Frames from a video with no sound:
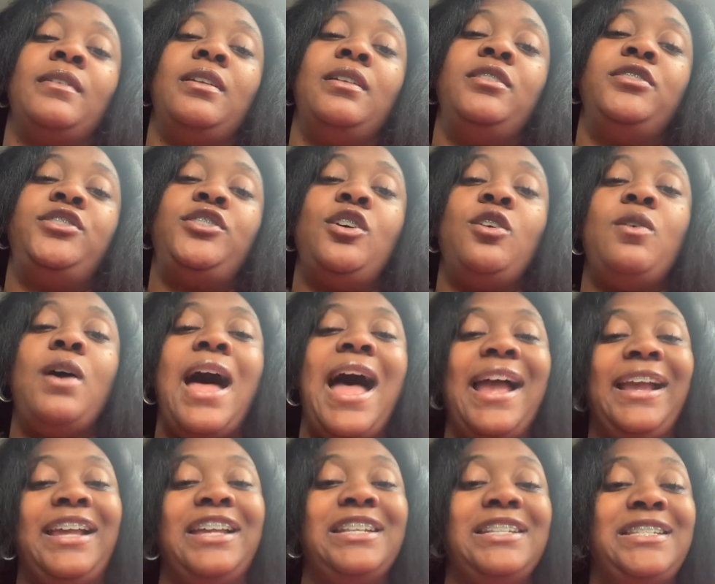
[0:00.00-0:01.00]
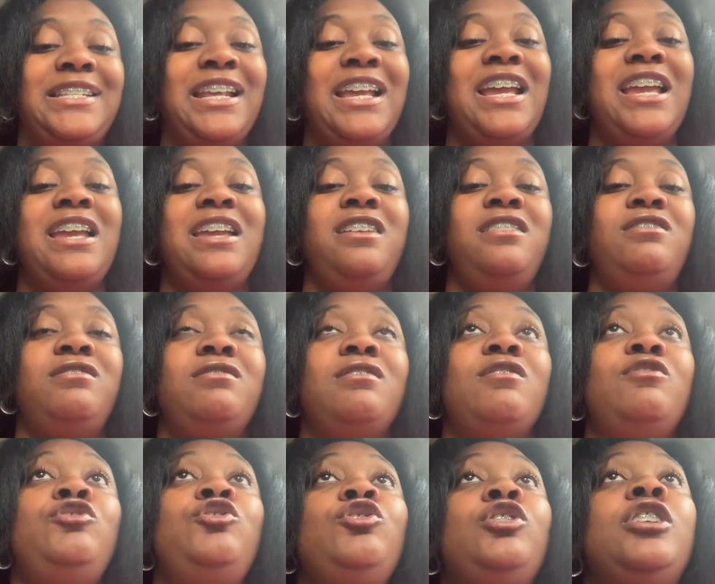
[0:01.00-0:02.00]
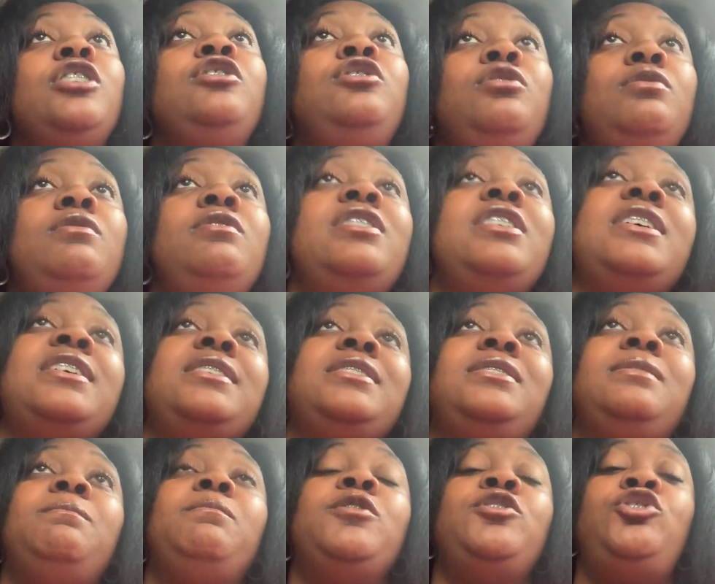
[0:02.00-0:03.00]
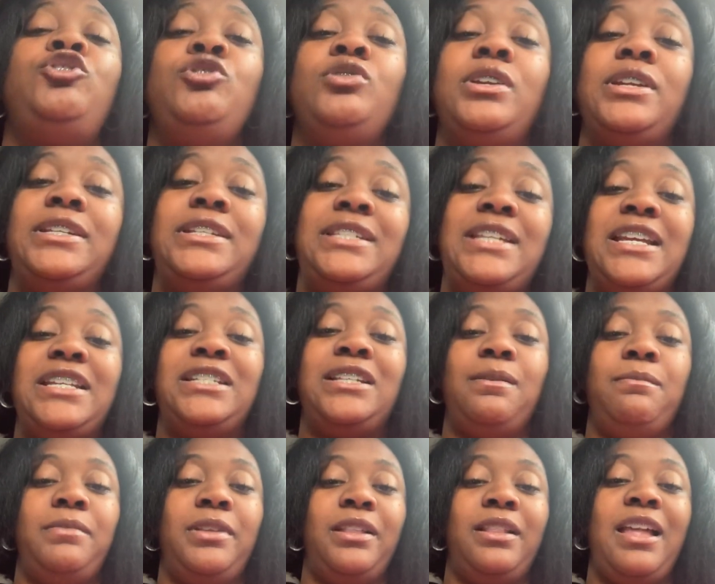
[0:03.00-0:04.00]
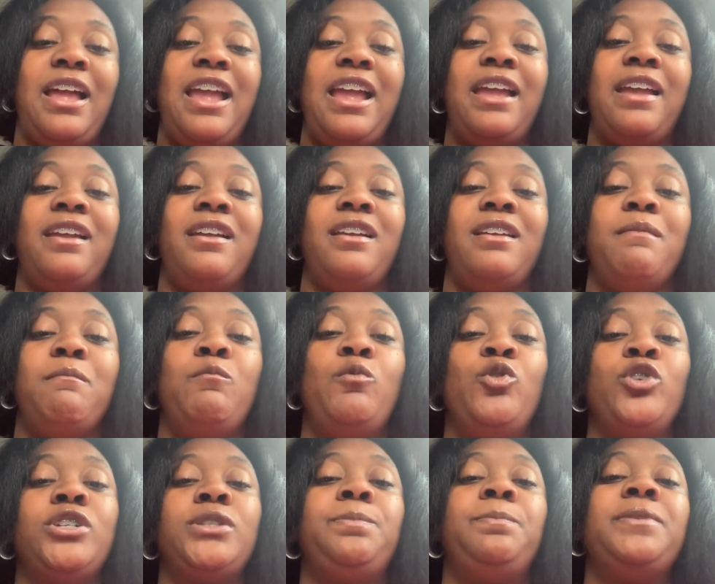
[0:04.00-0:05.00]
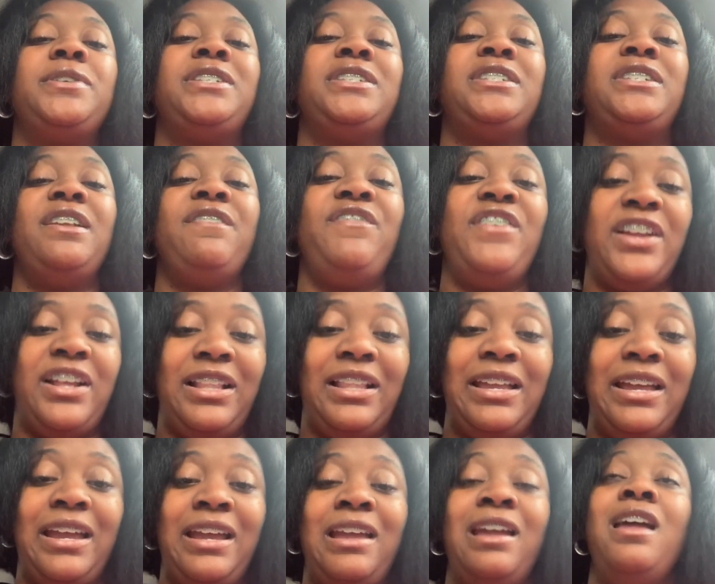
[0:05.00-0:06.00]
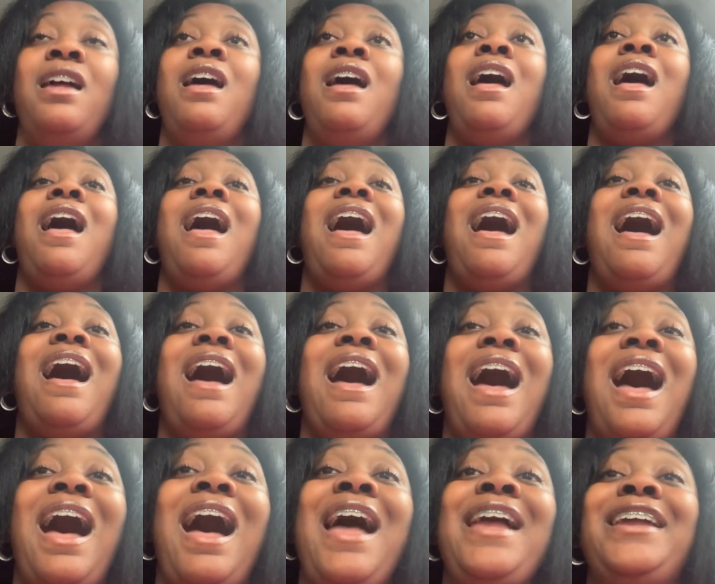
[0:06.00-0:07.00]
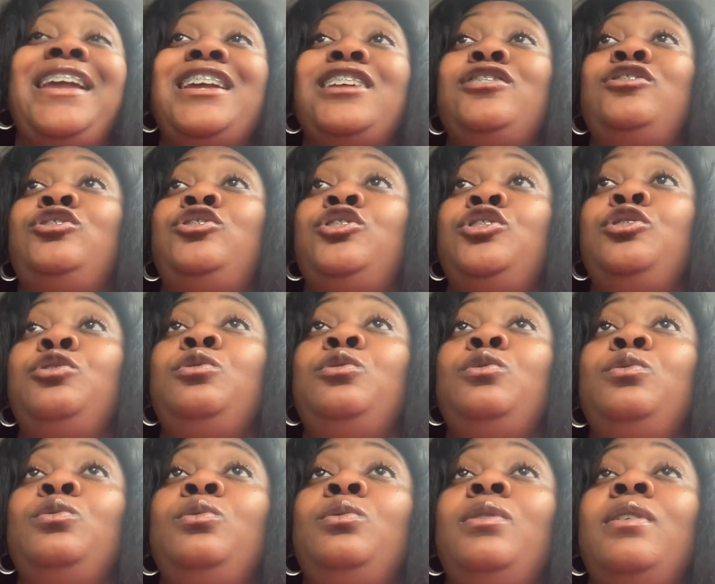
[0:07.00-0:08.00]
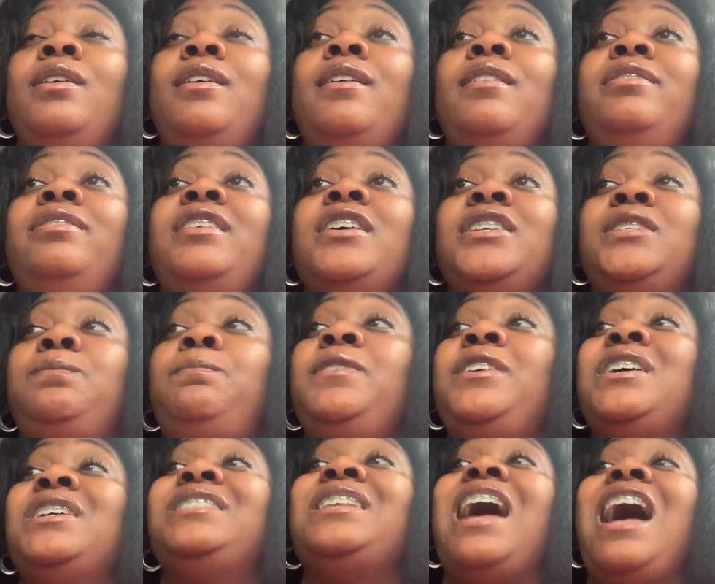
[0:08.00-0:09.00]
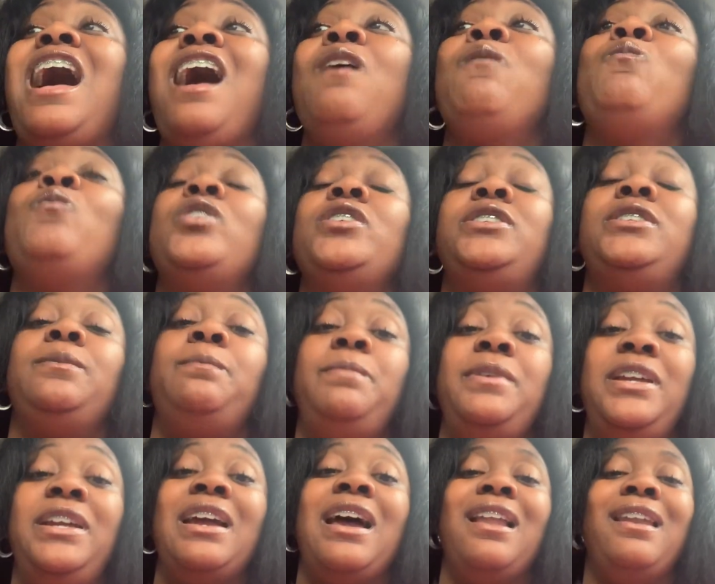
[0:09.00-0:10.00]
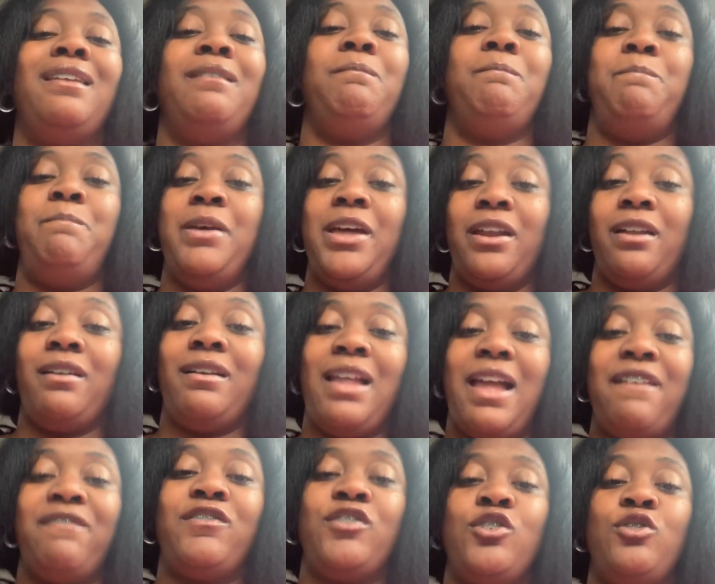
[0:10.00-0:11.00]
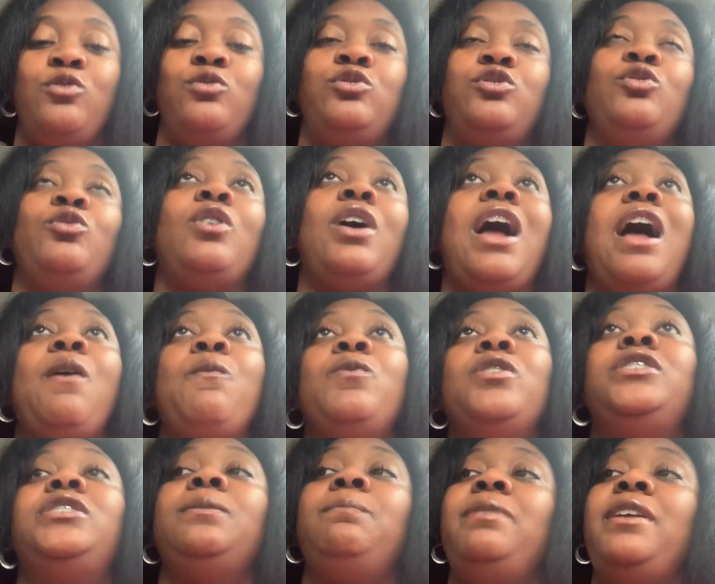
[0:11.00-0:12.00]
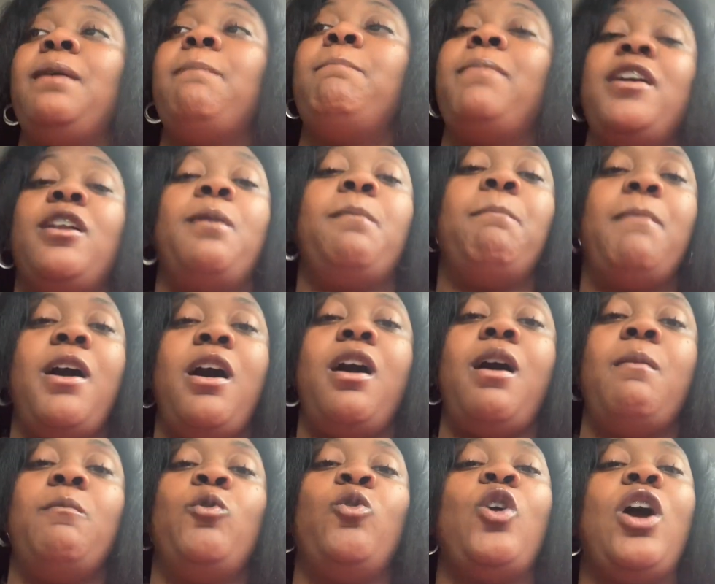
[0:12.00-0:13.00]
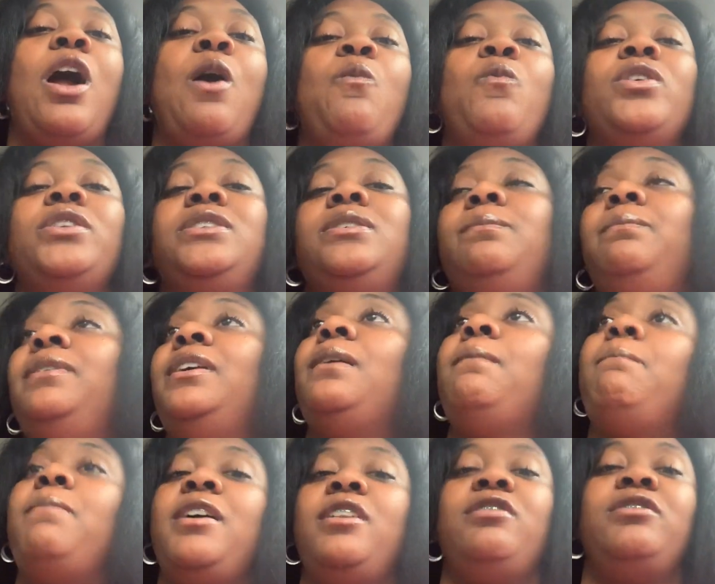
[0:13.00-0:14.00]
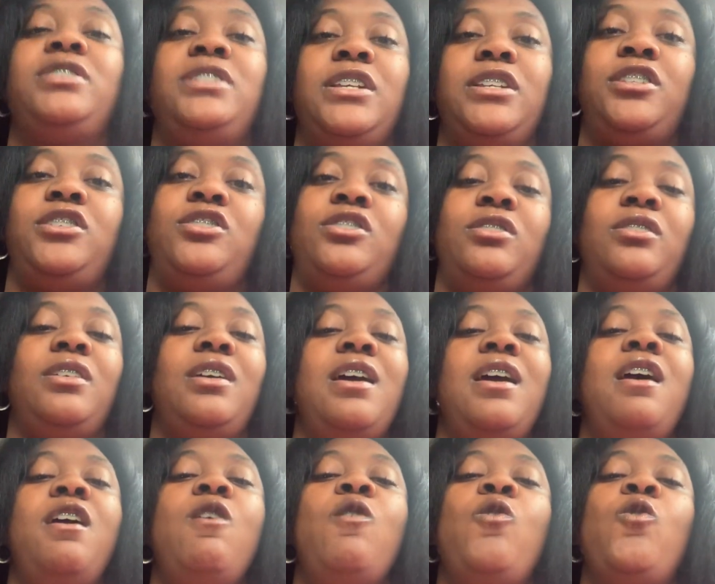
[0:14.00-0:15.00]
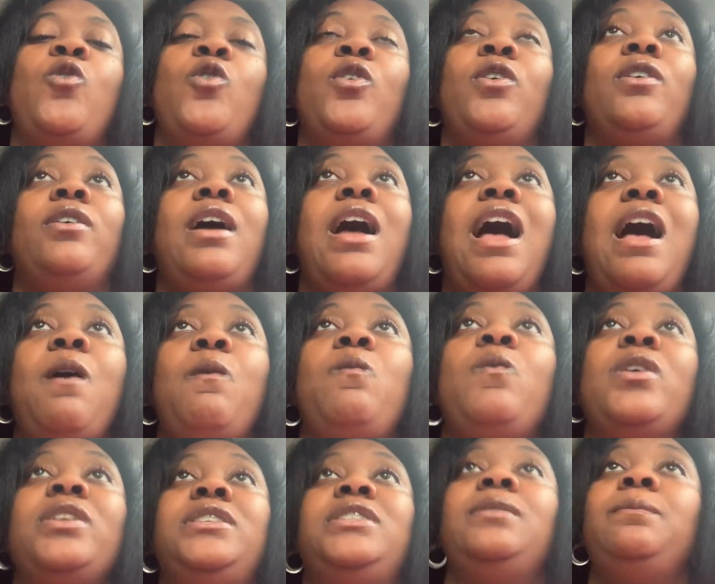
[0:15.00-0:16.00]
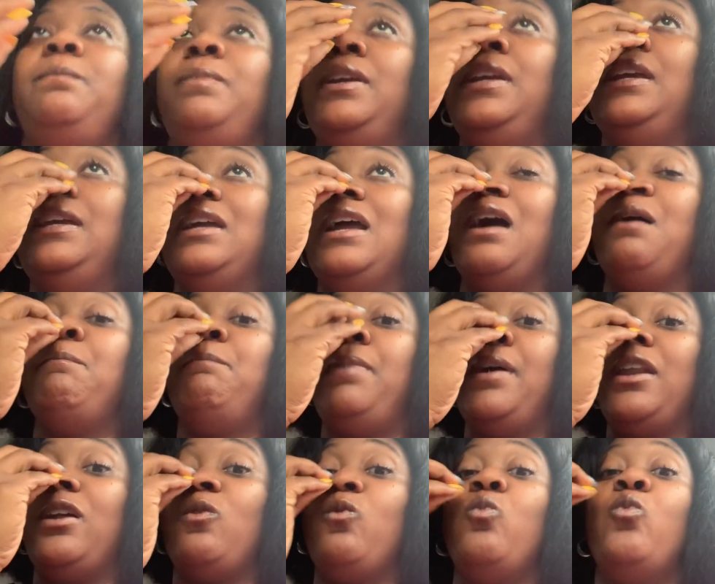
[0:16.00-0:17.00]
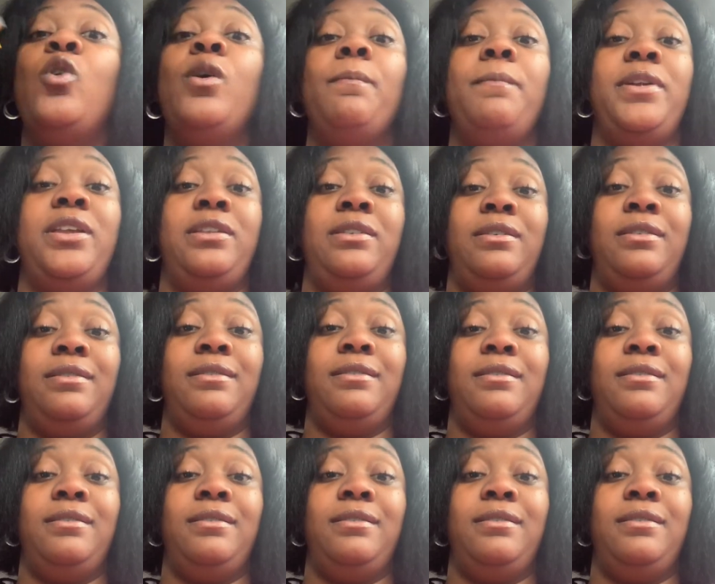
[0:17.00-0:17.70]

So I can say, you could do this, but you can say something like, more specifically, I can do this because I want to be a better life coach, or I want to be a better mom, or I want to be a better sister, or I want to be a better woman.